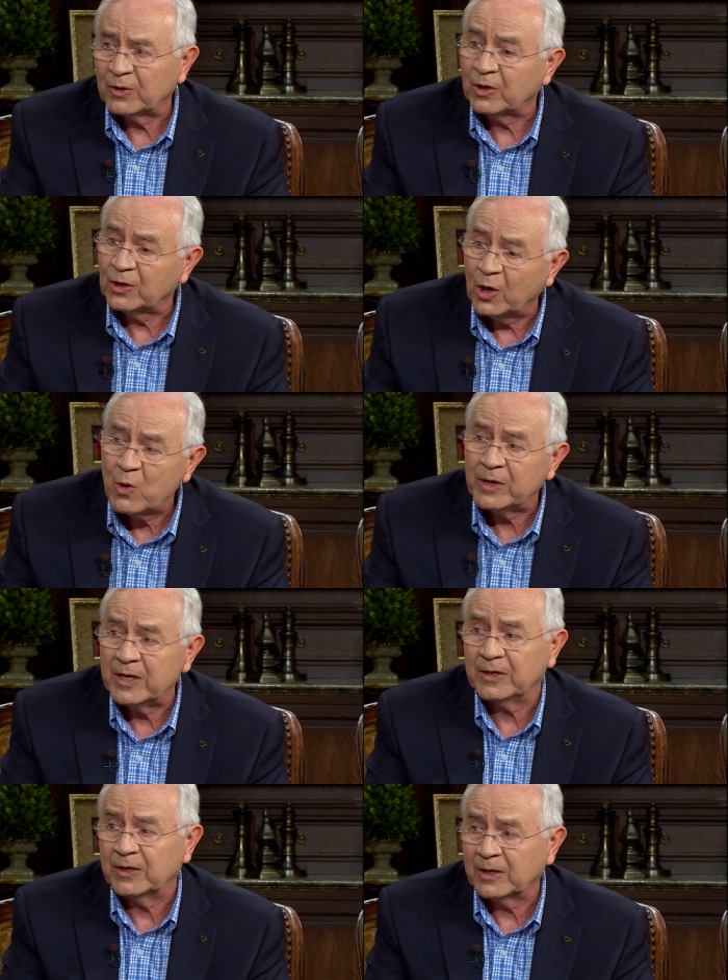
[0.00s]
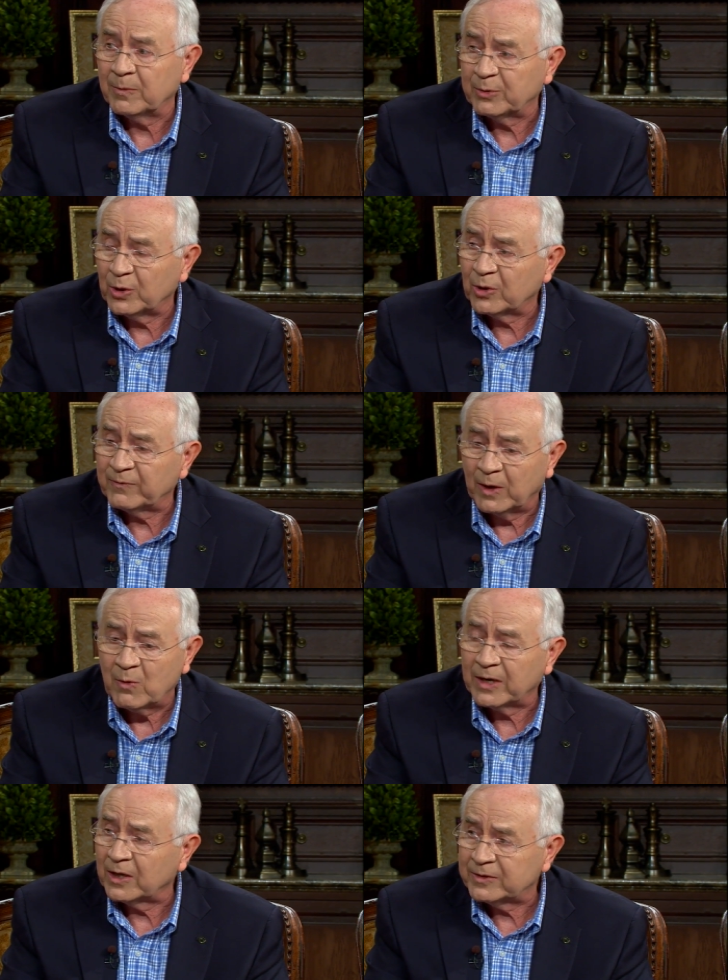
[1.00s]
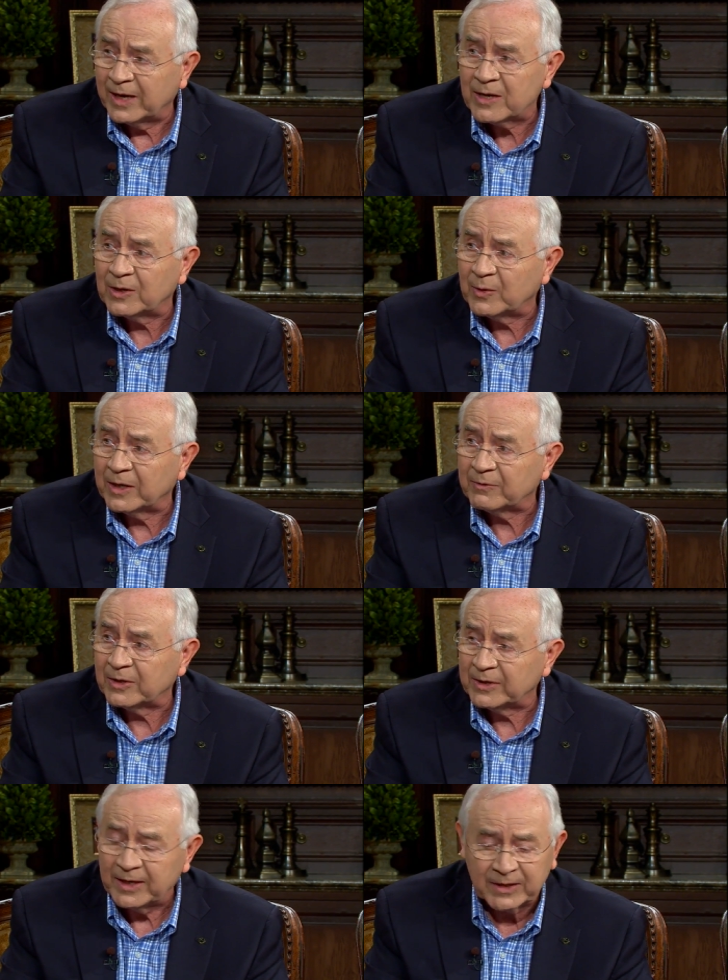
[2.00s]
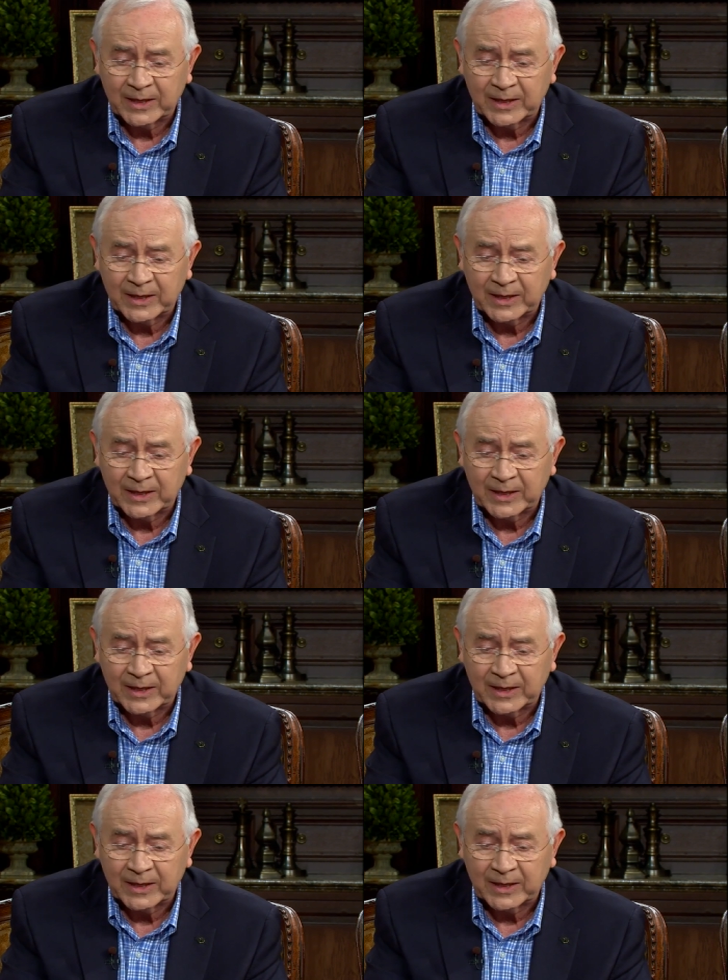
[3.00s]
to load into the computer if they want to download everything.